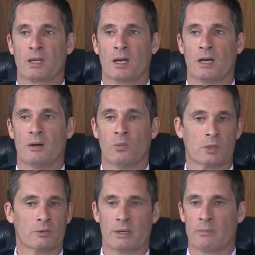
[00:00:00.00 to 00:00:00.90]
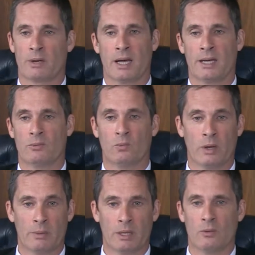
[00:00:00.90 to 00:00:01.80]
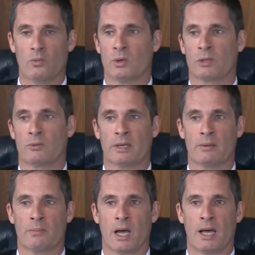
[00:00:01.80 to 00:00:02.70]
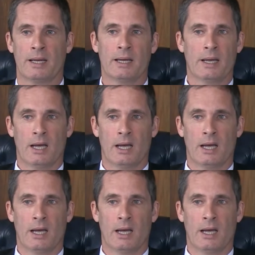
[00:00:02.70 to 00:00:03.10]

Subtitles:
work written by women, work written by